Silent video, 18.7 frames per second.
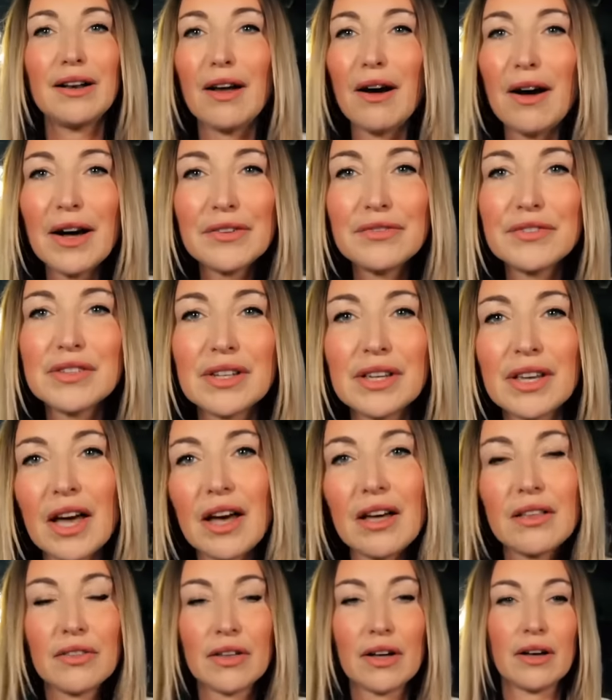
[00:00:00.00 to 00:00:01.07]
life
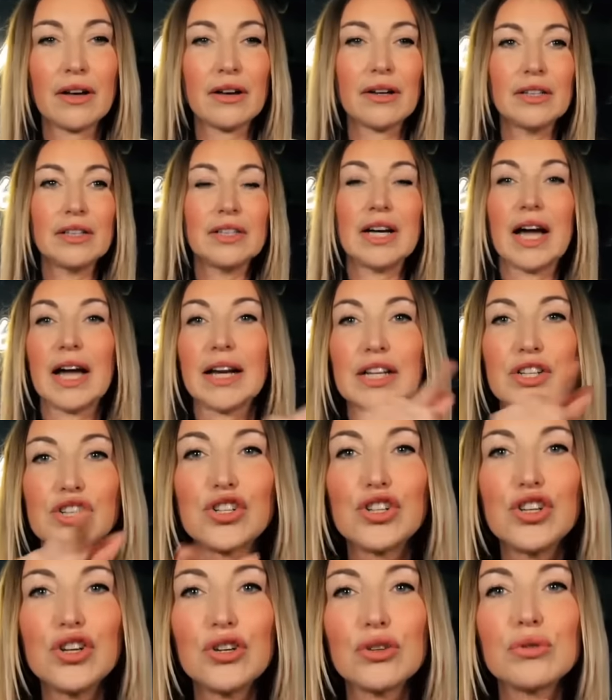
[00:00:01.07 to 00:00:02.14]
together, and
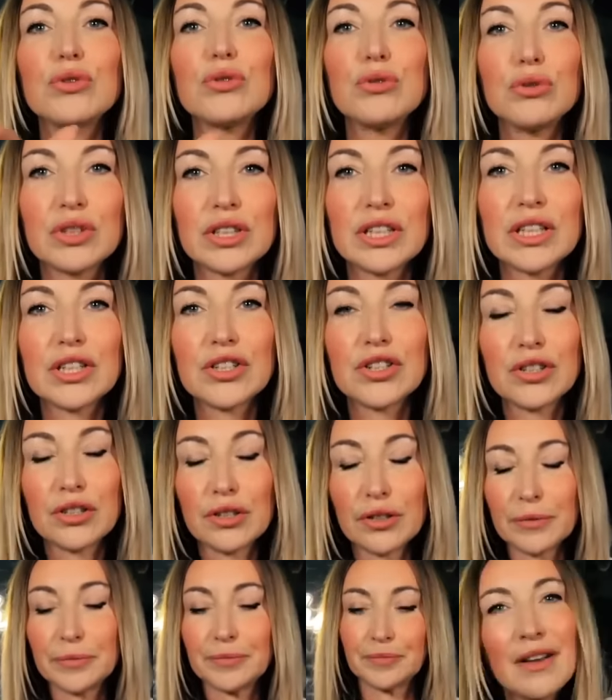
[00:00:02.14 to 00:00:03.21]
it's you, you're the
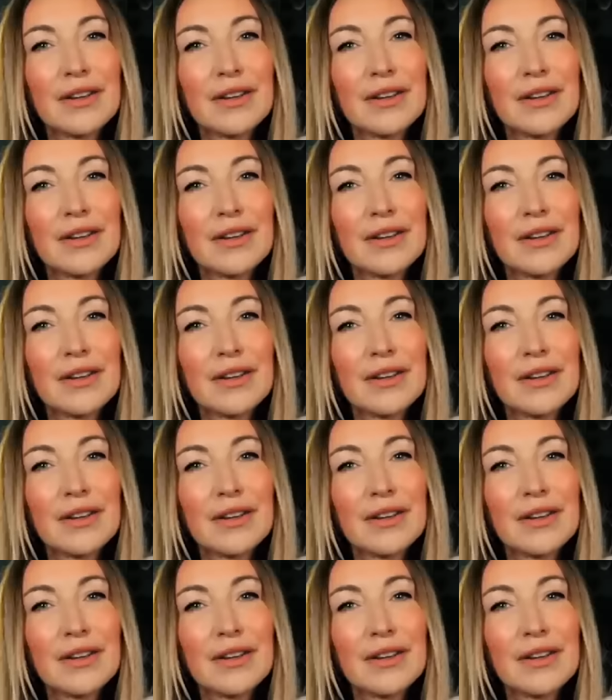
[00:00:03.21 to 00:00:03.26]
issue.